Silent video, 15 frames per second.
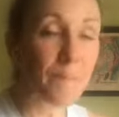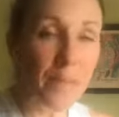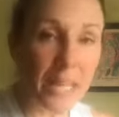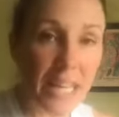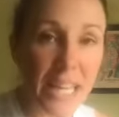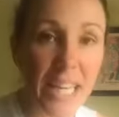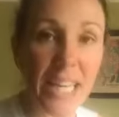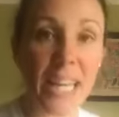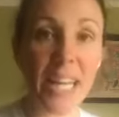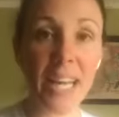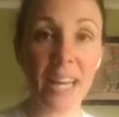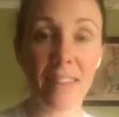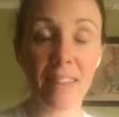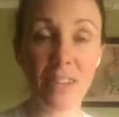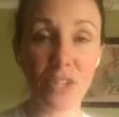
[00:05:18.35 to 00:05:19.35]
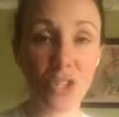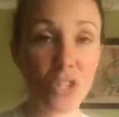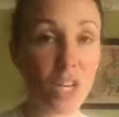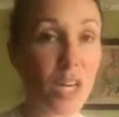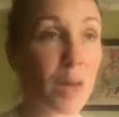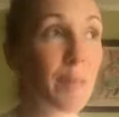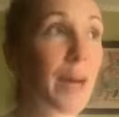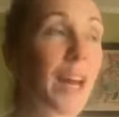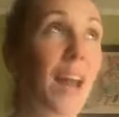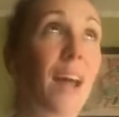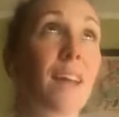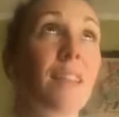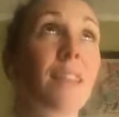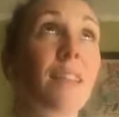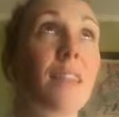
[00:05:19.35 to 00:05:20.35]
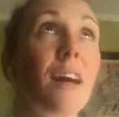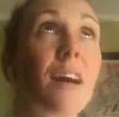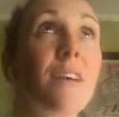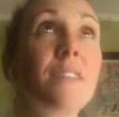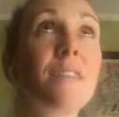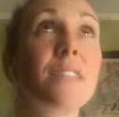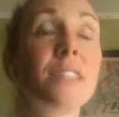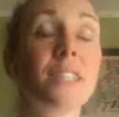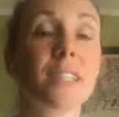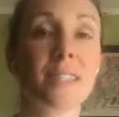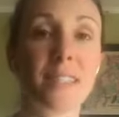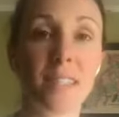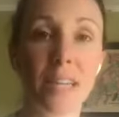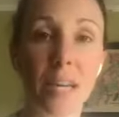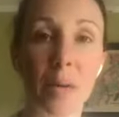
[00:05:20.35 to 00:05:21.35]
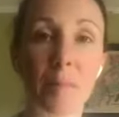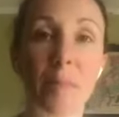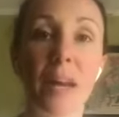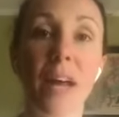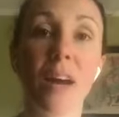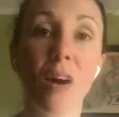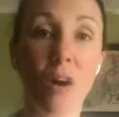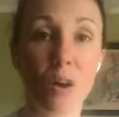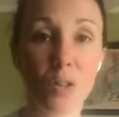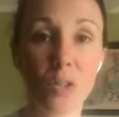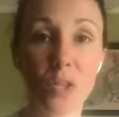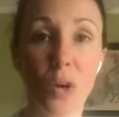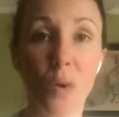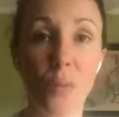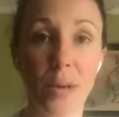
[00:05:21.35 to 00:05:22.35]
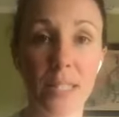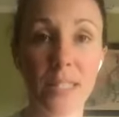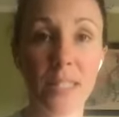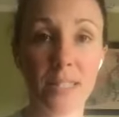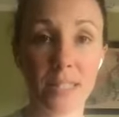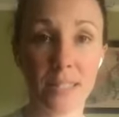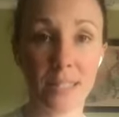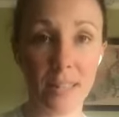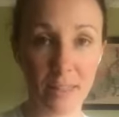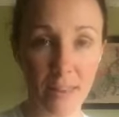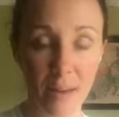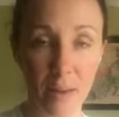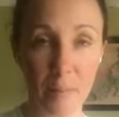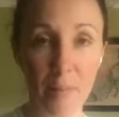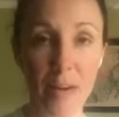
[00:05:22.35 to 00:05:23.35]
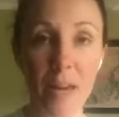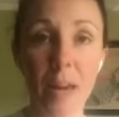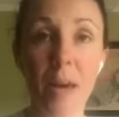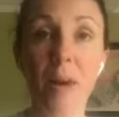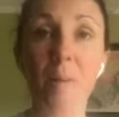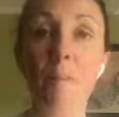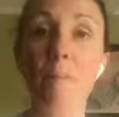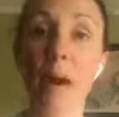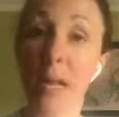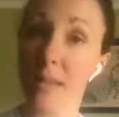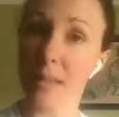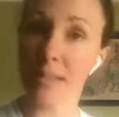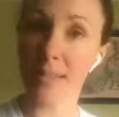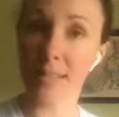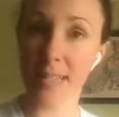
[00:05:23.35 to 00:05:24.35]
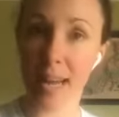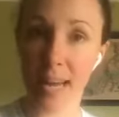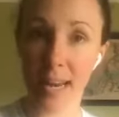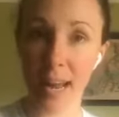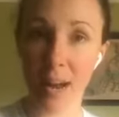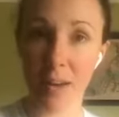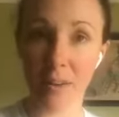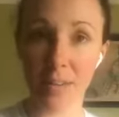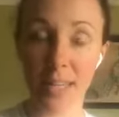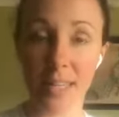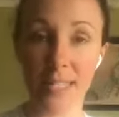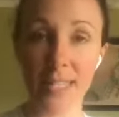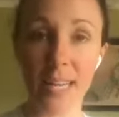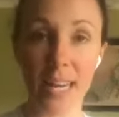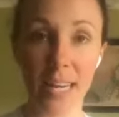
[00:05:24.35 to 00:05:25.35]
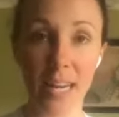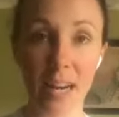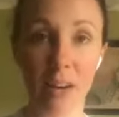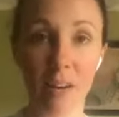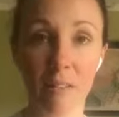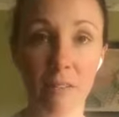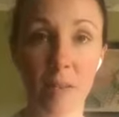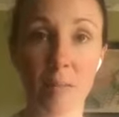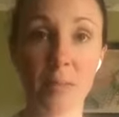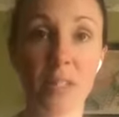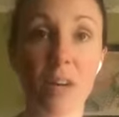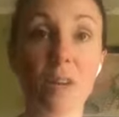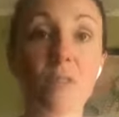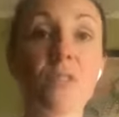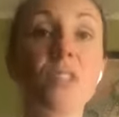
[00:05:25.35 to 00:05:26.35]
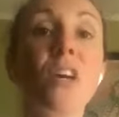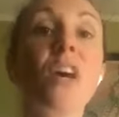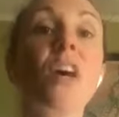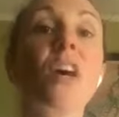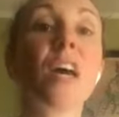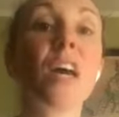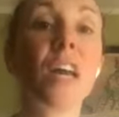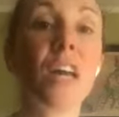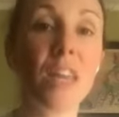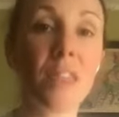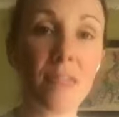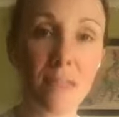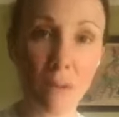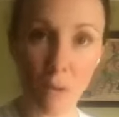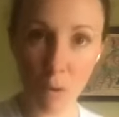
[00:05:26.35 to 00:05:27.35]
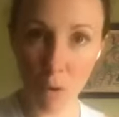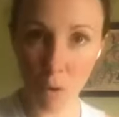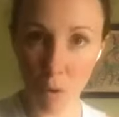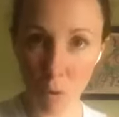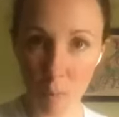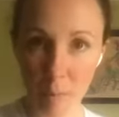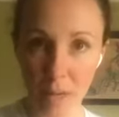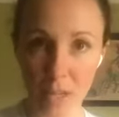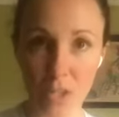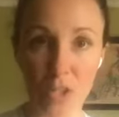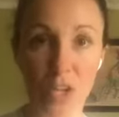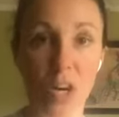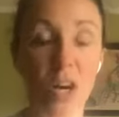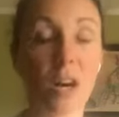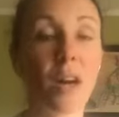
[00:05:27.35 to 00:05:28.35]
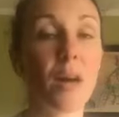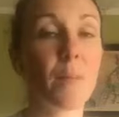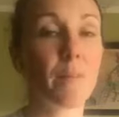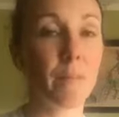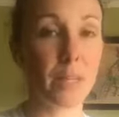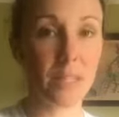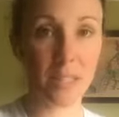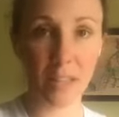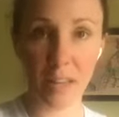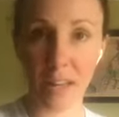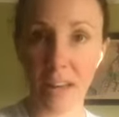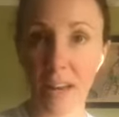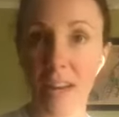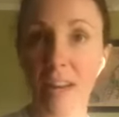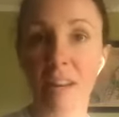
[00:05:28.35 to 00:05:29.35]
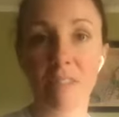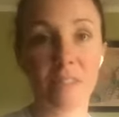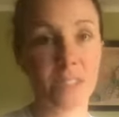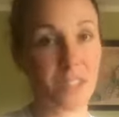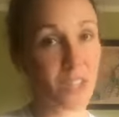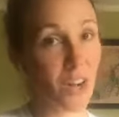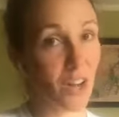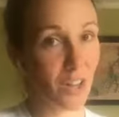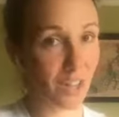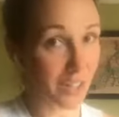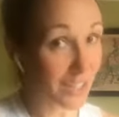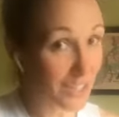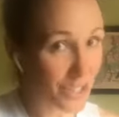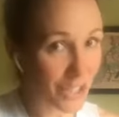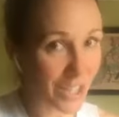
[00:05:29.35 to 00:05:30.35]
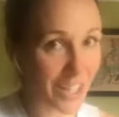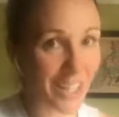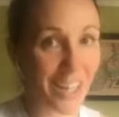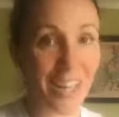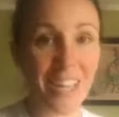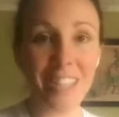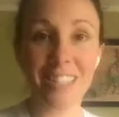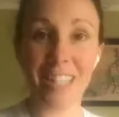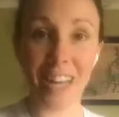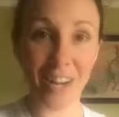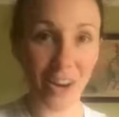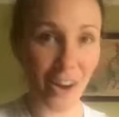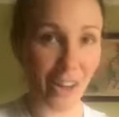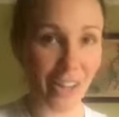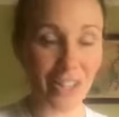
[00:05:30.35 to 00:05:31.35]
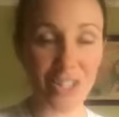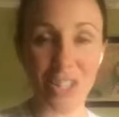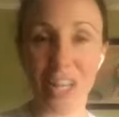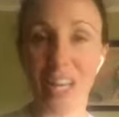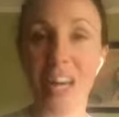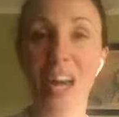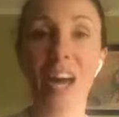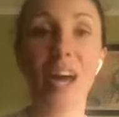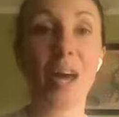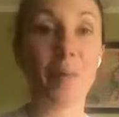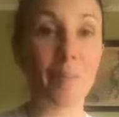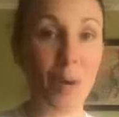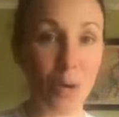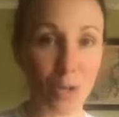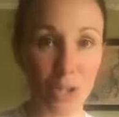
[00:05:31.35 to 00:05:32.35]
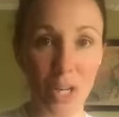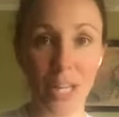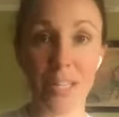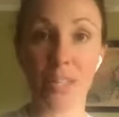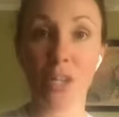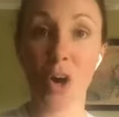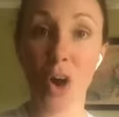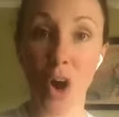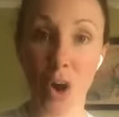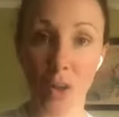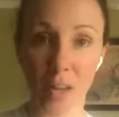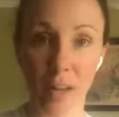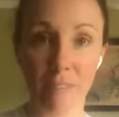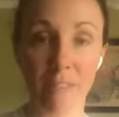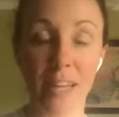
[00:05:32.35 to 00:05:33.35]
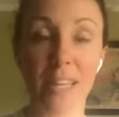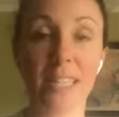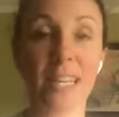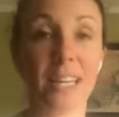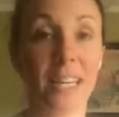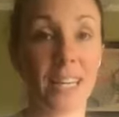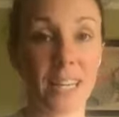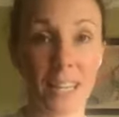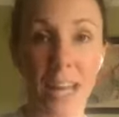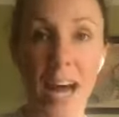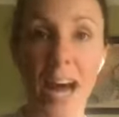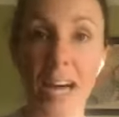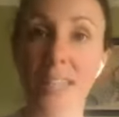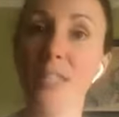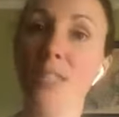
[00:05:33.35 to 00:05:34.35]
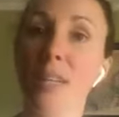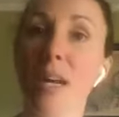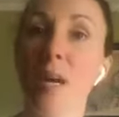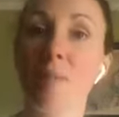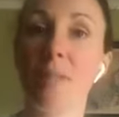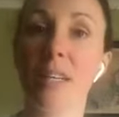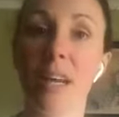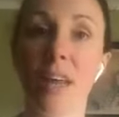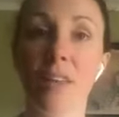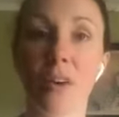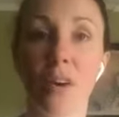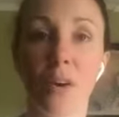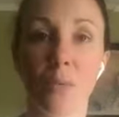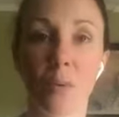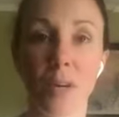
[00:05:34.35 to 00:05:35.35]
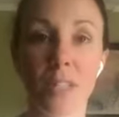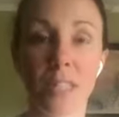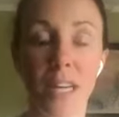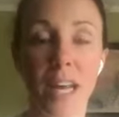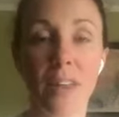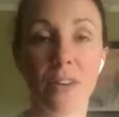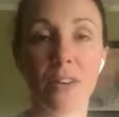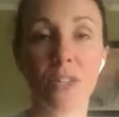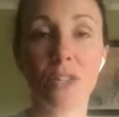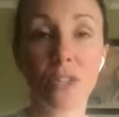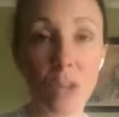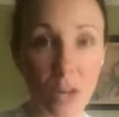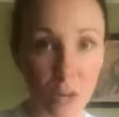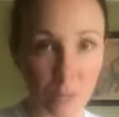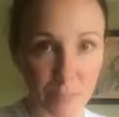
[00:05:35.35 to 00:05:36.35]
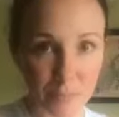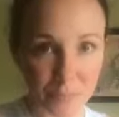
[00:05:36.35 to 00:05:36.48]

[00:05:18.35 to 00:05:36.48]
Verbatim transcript: hitting the gym and I love to see it, but I also want to see them balance that out and take care of themselves in the whole picture mentally, physiology, psychology, emotions, all of it. It, it has to come together and work together. So